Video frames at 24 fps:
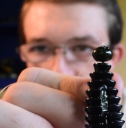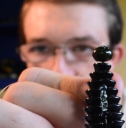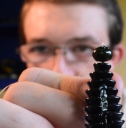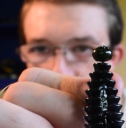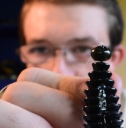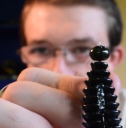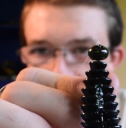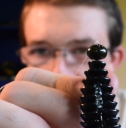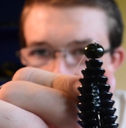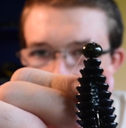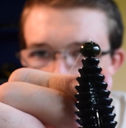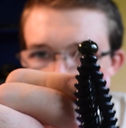
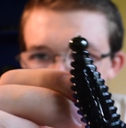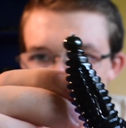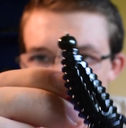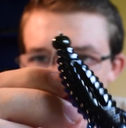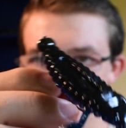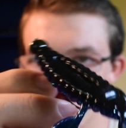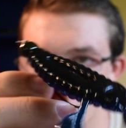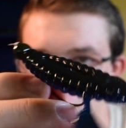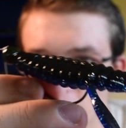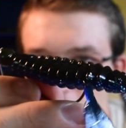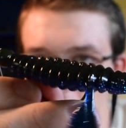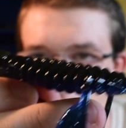a
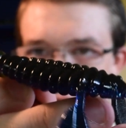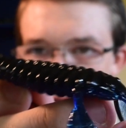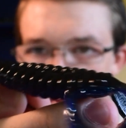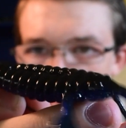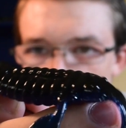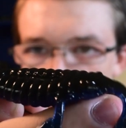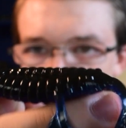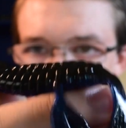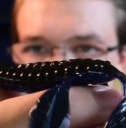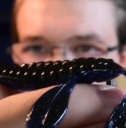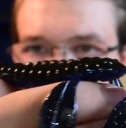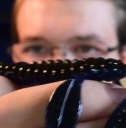great
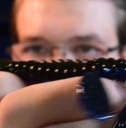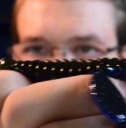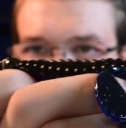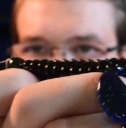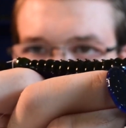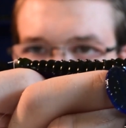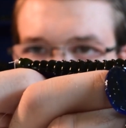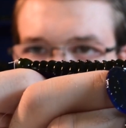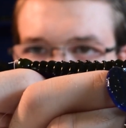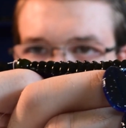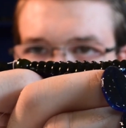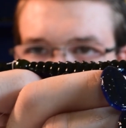creature
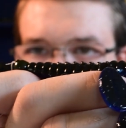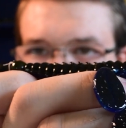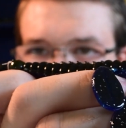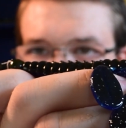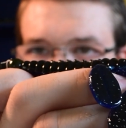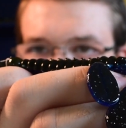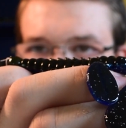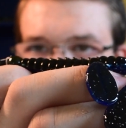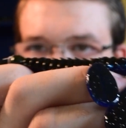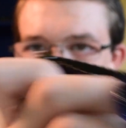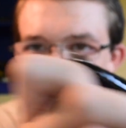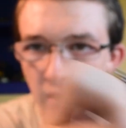bait.
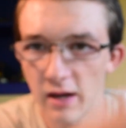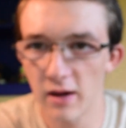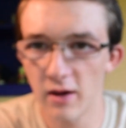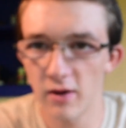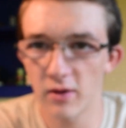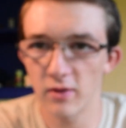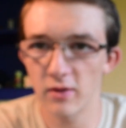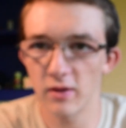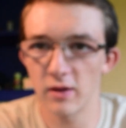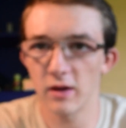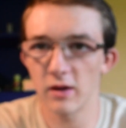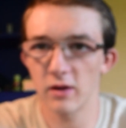
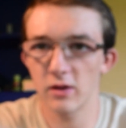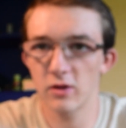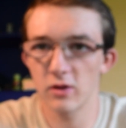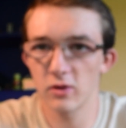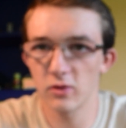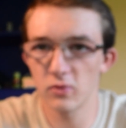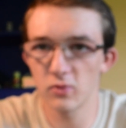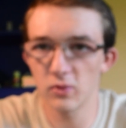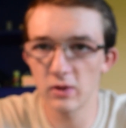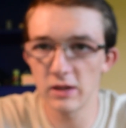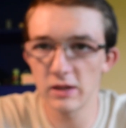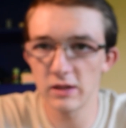Now, a
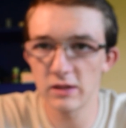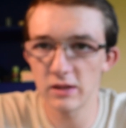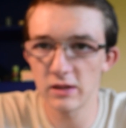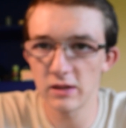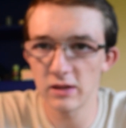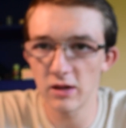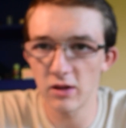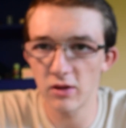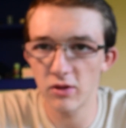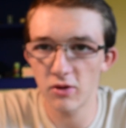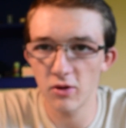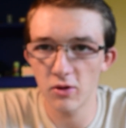good
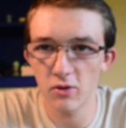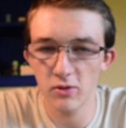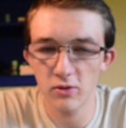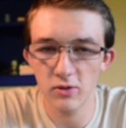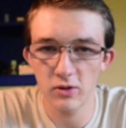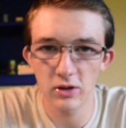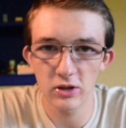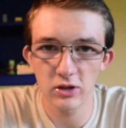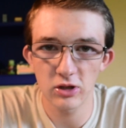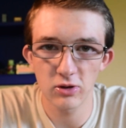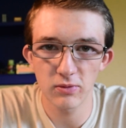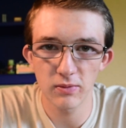reason to throw
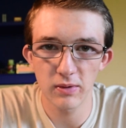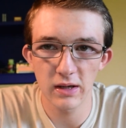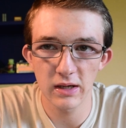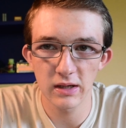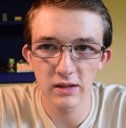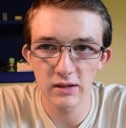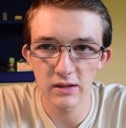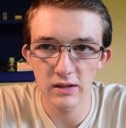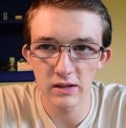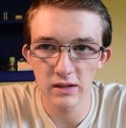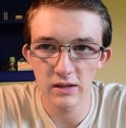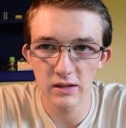creature
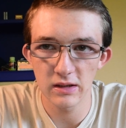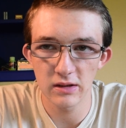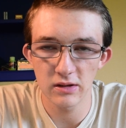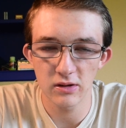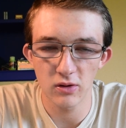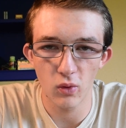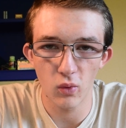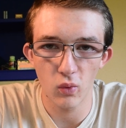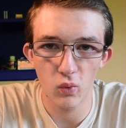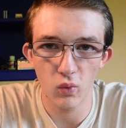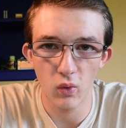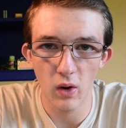baits
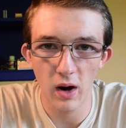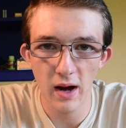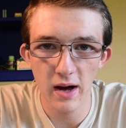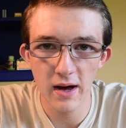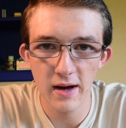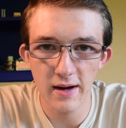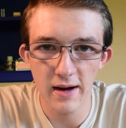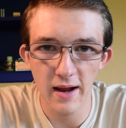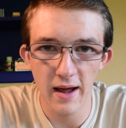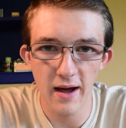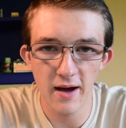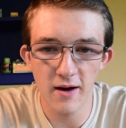is
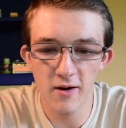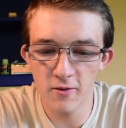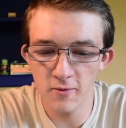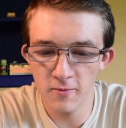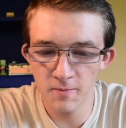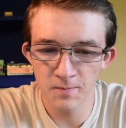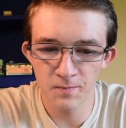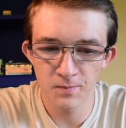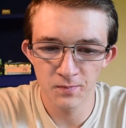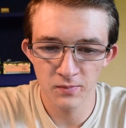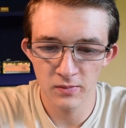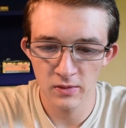right now
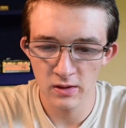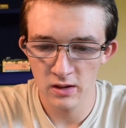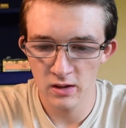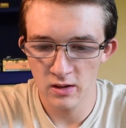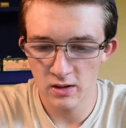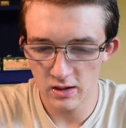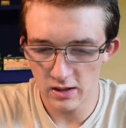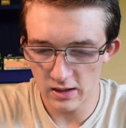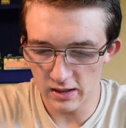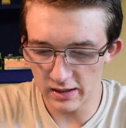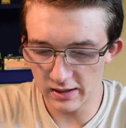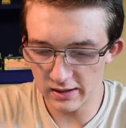
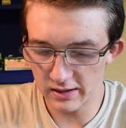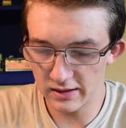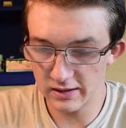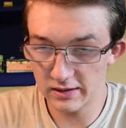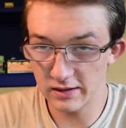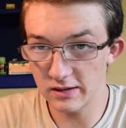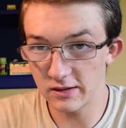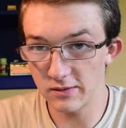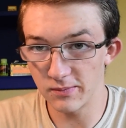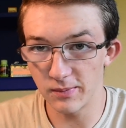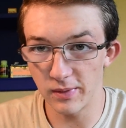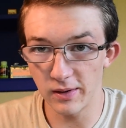it
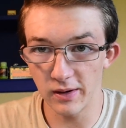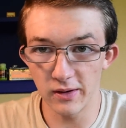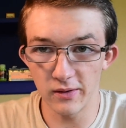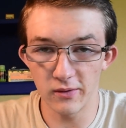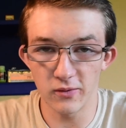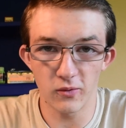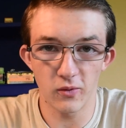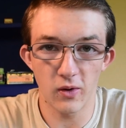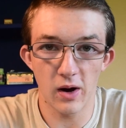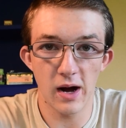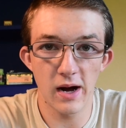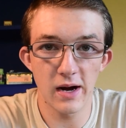has
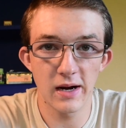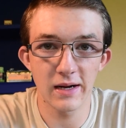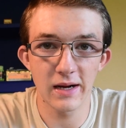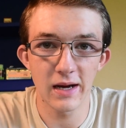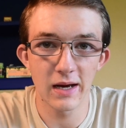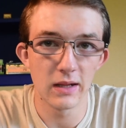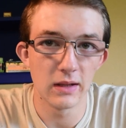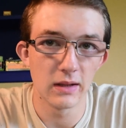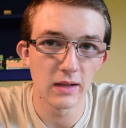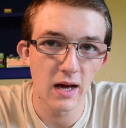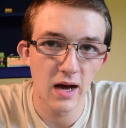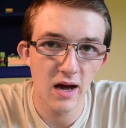been raining
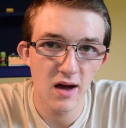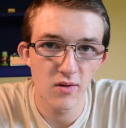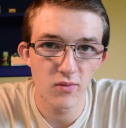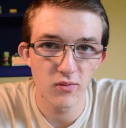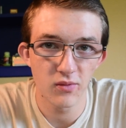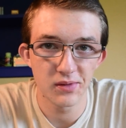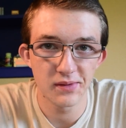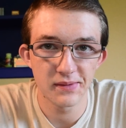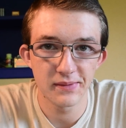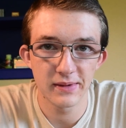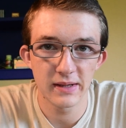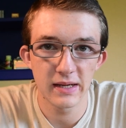a lot
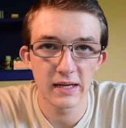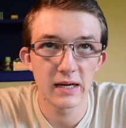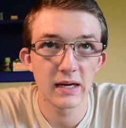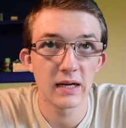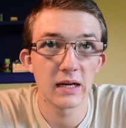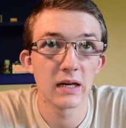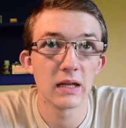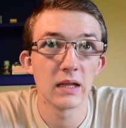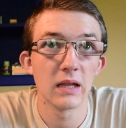and we're getting